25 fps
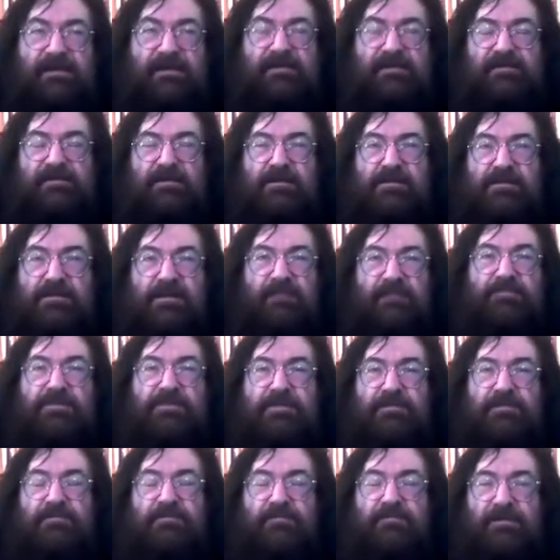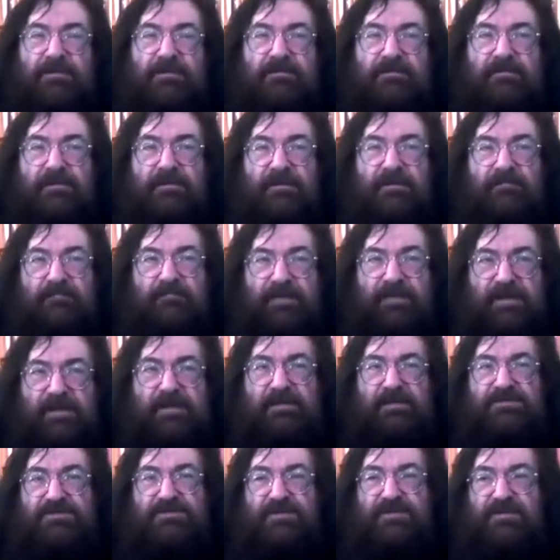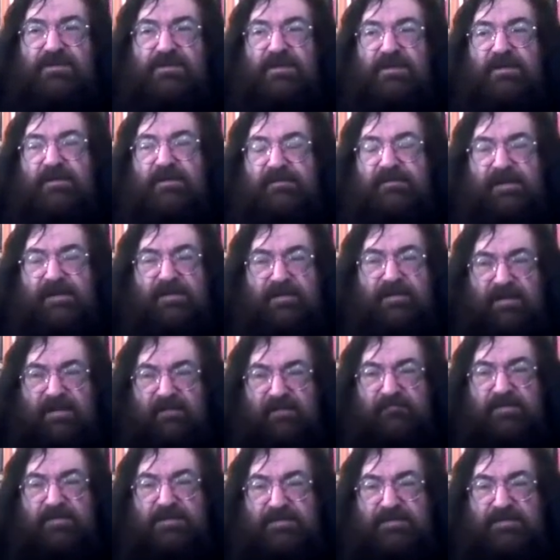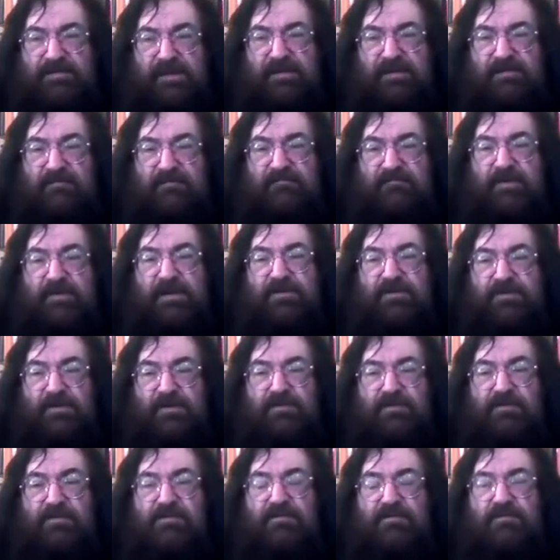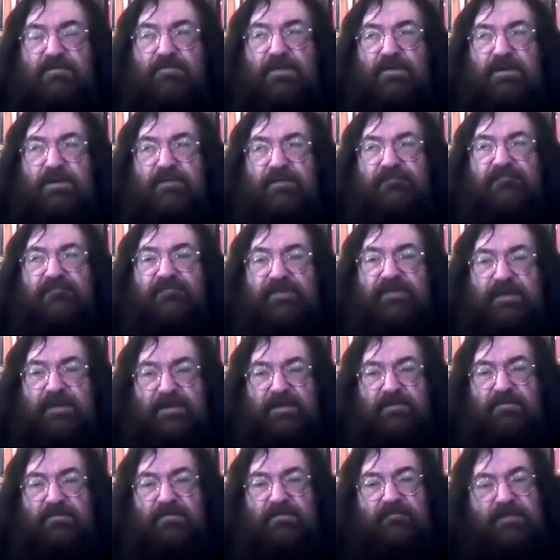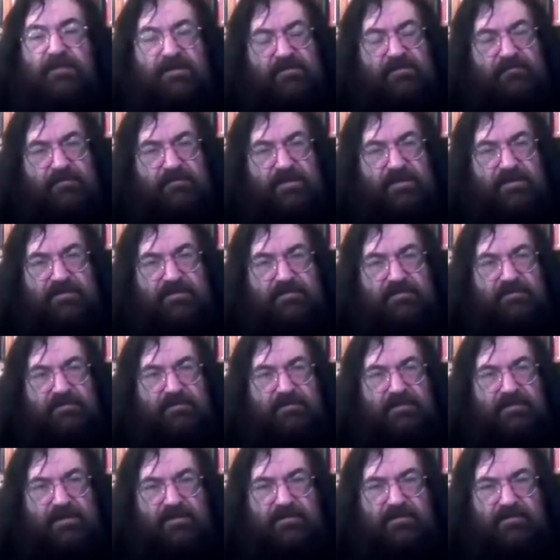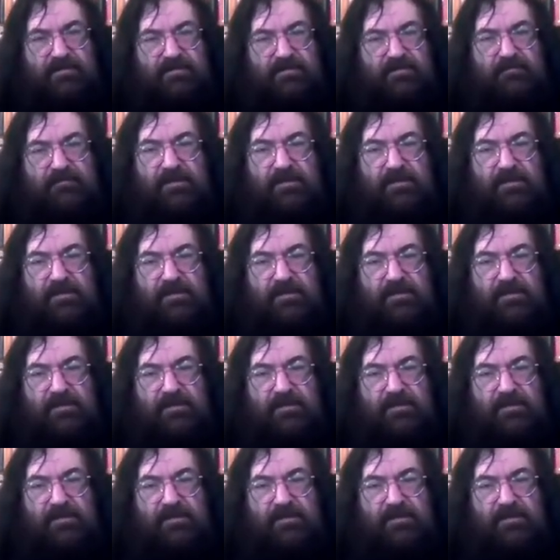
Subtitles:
in the subsequent pages that can be taken by those who would inflate or minimize the concept.